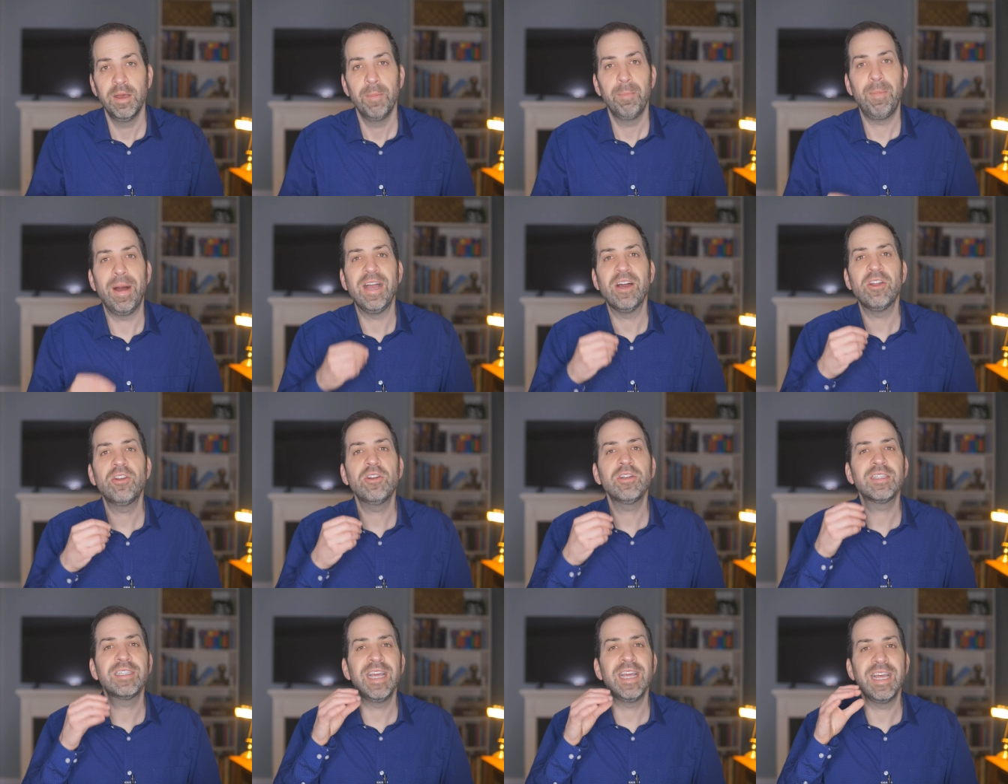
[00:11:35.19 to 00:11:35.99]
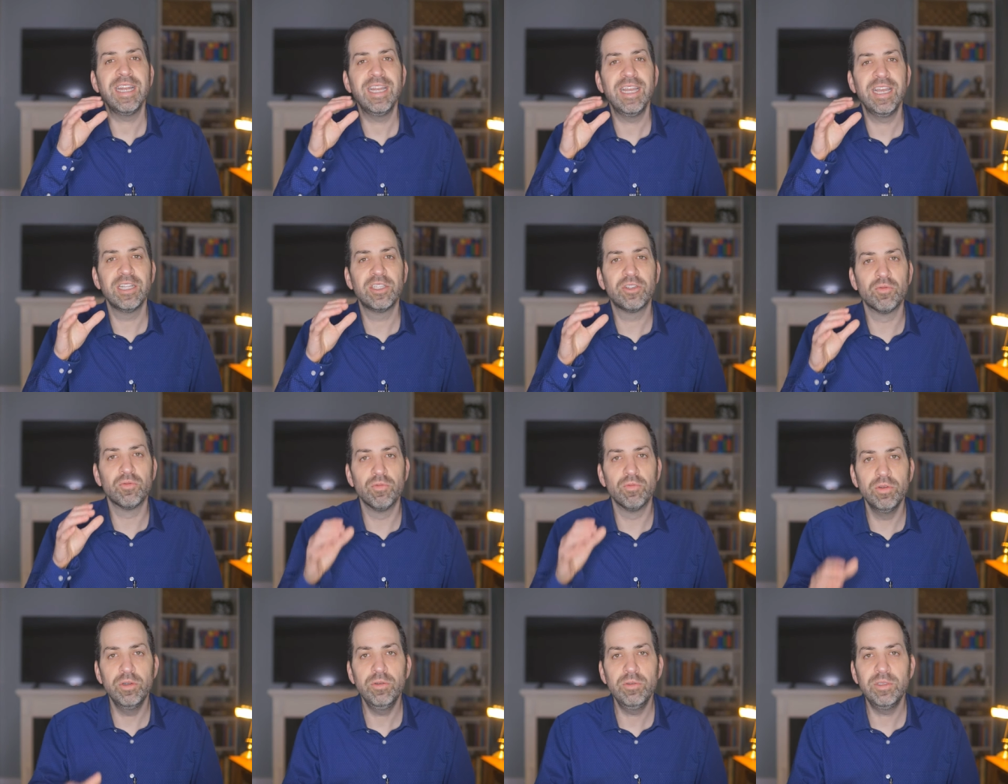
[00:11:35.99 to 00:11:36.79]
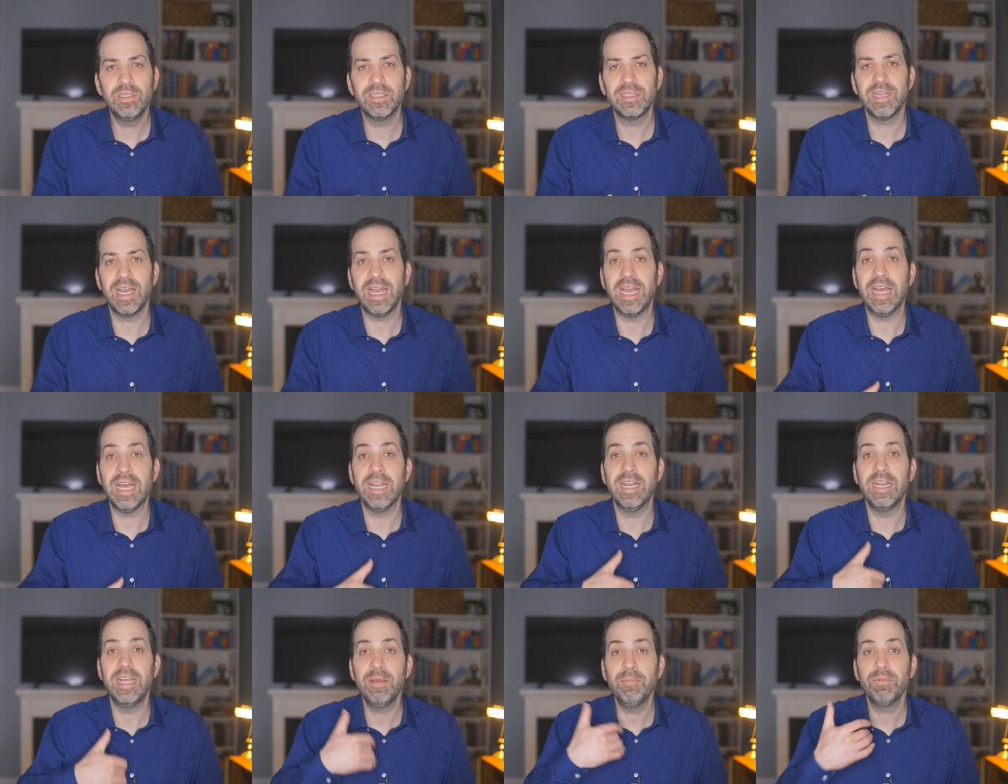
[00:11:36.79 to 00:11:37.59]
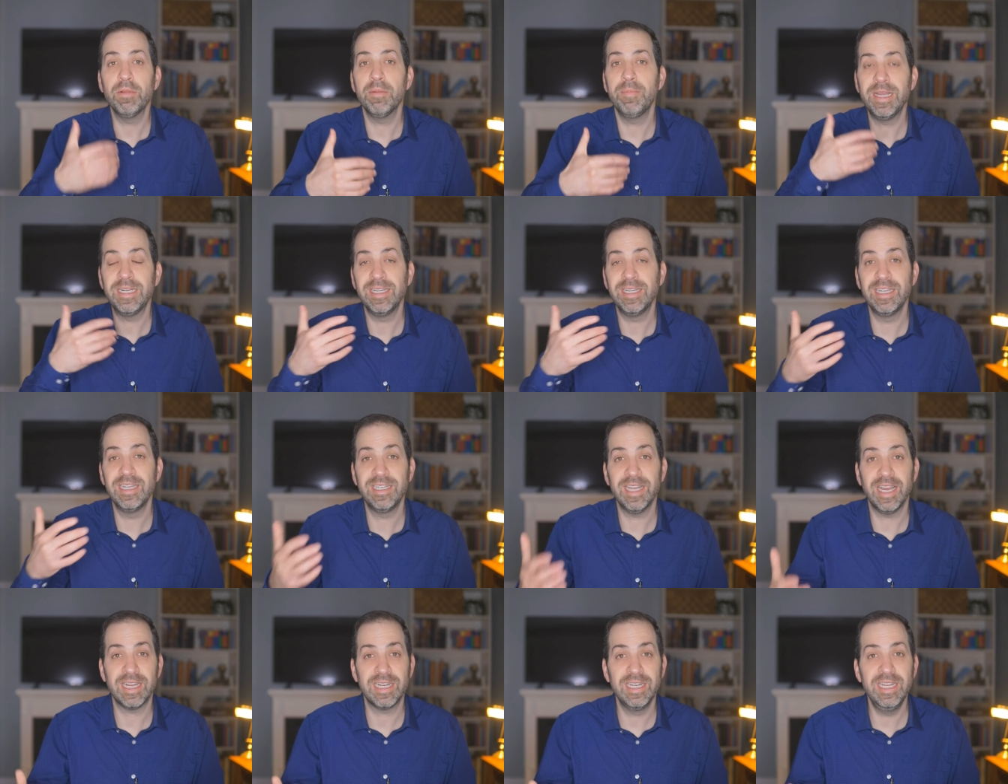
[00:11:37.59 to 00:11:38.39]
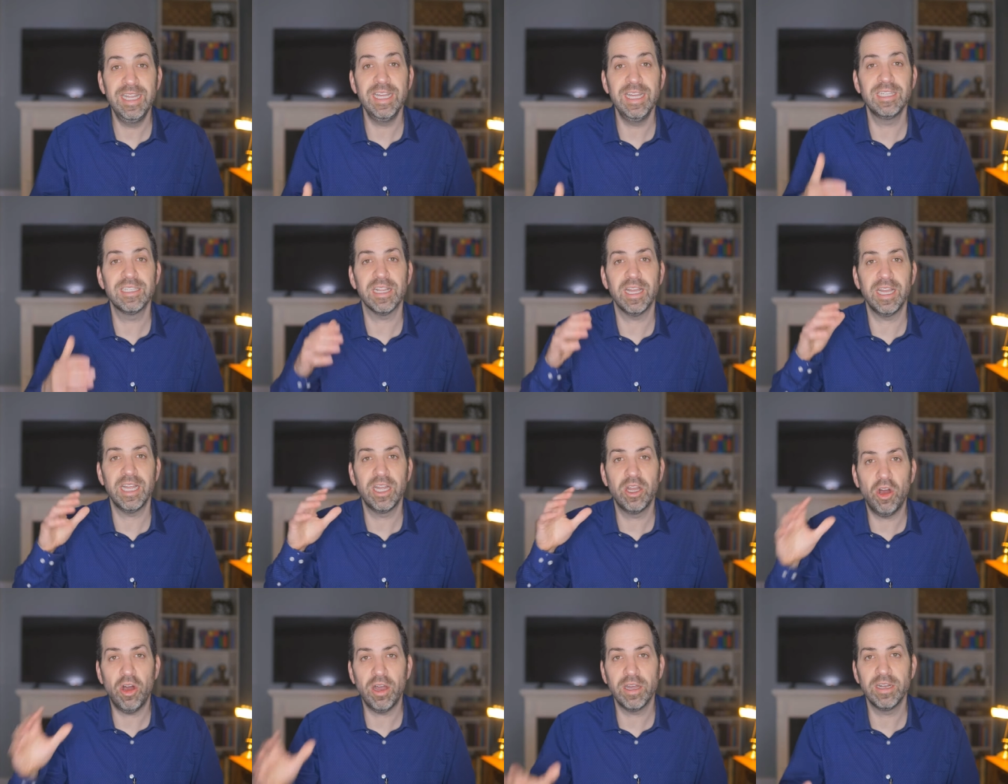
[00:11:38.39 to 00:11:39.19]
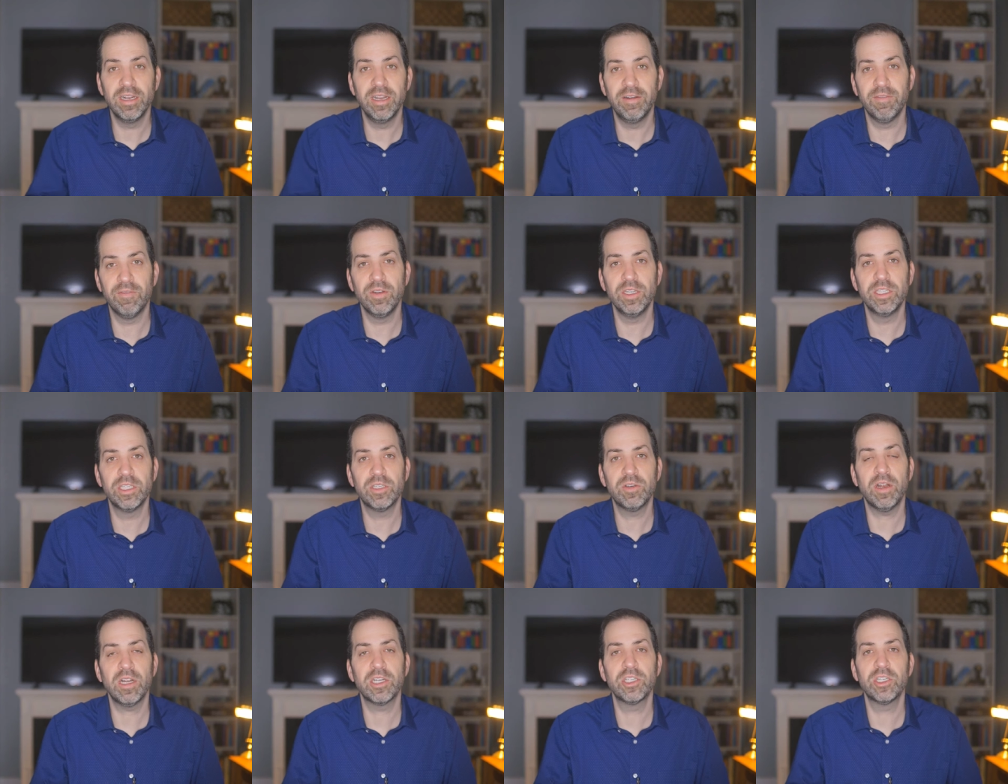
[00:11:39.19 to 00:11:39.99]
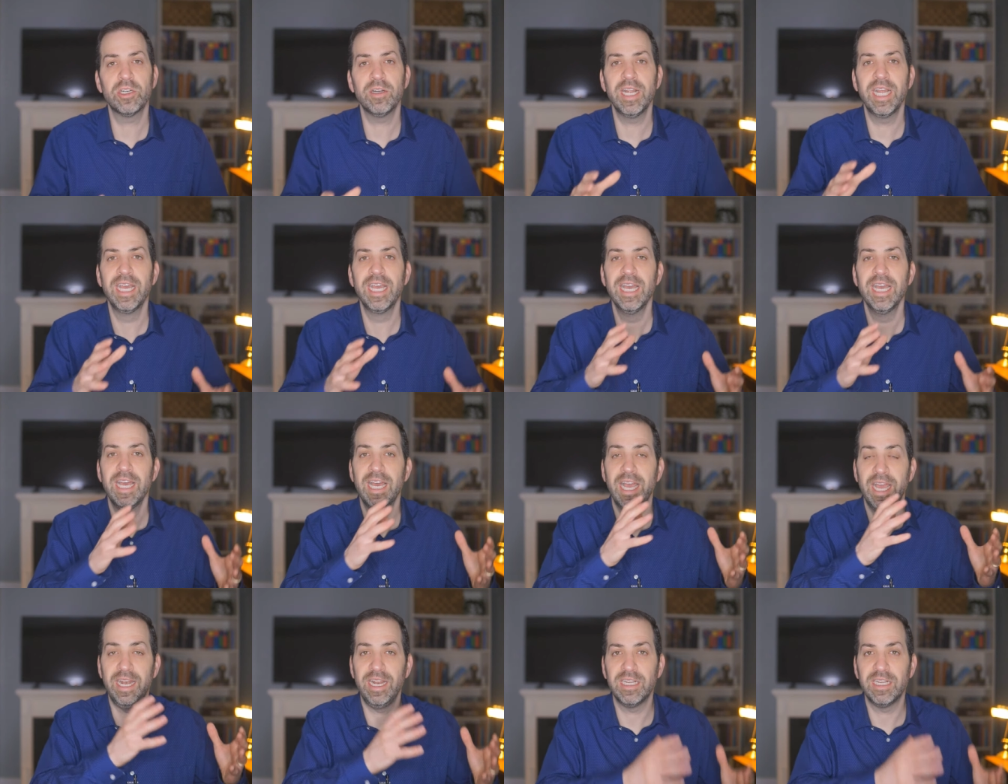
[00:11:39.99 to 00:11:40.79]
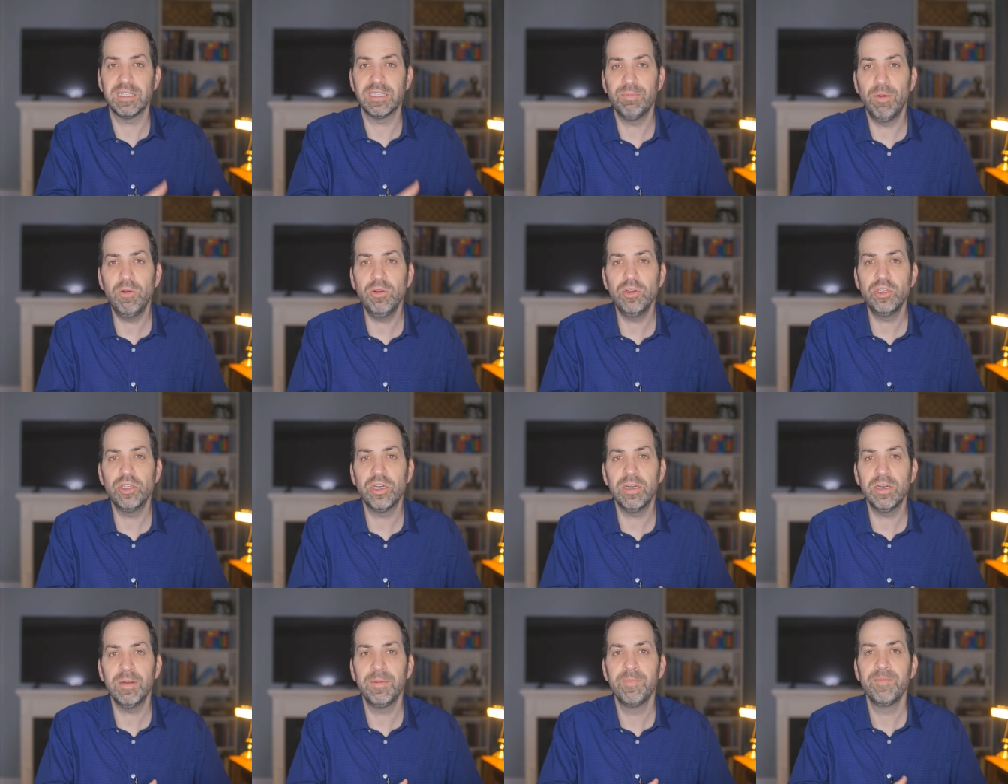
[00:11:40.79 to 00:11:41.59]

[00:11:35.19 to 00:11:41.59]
By understanding its roots and implementing techniques like cognitive restructuring and exposure,